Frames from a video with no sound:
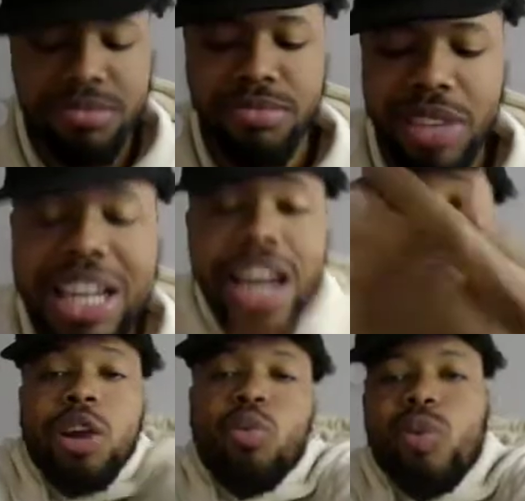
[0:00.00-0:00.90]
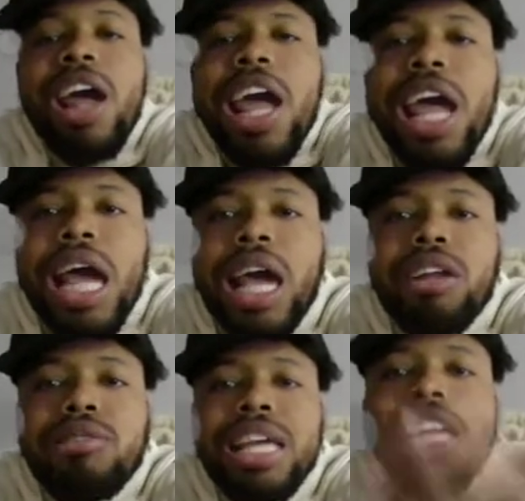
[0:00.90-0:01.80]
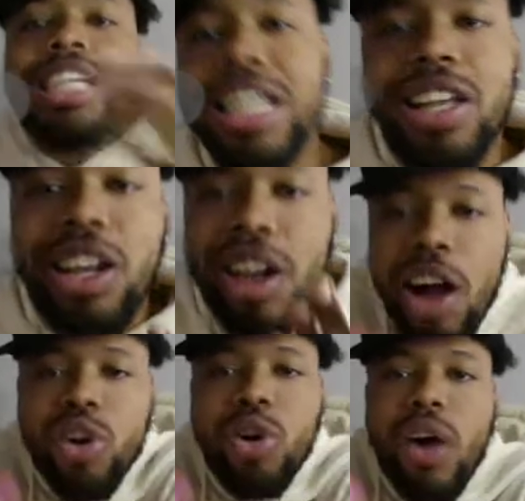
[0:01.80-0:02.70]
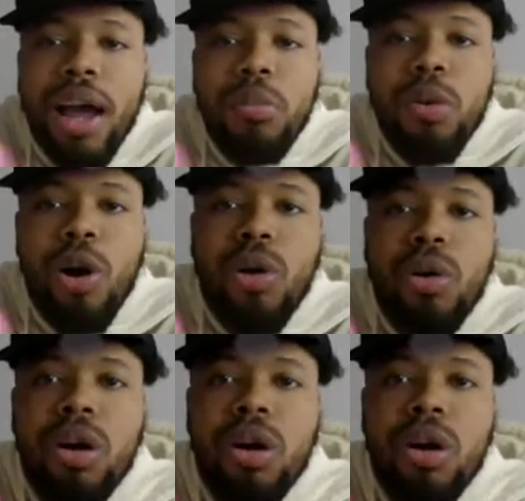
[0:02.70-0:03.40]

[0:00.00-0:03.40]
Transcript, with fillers: He not even red. Nigga, at least get the color right, bro.